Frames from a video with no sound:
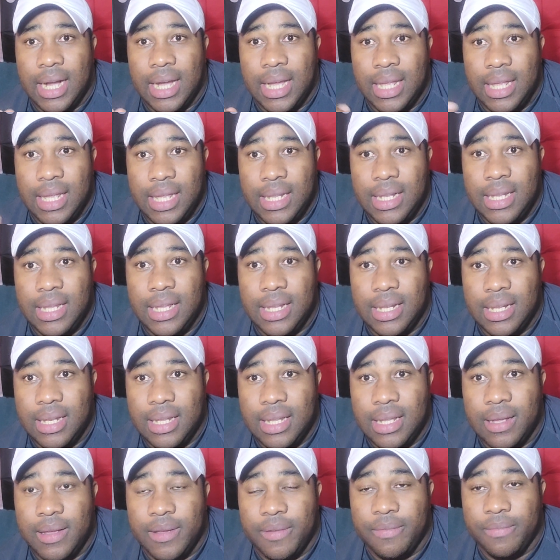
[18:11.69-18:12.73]
He did
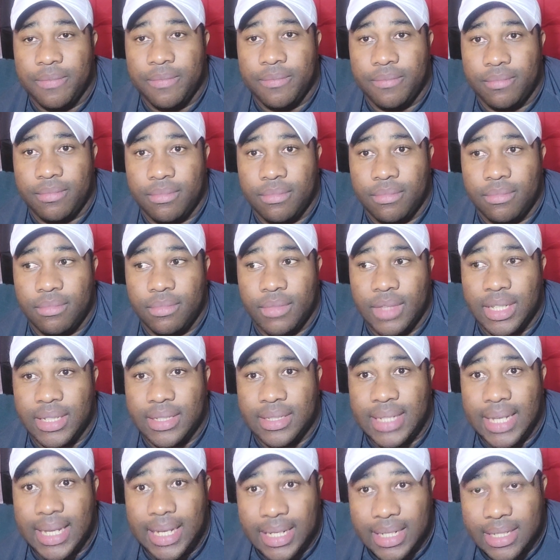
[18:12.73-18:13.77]
the
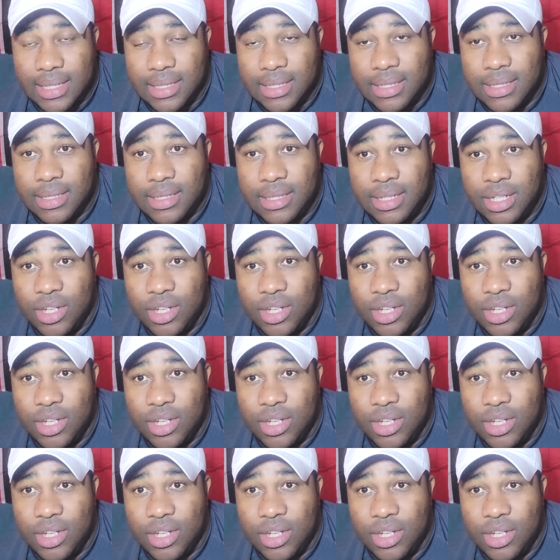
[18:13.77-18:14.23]
challenge,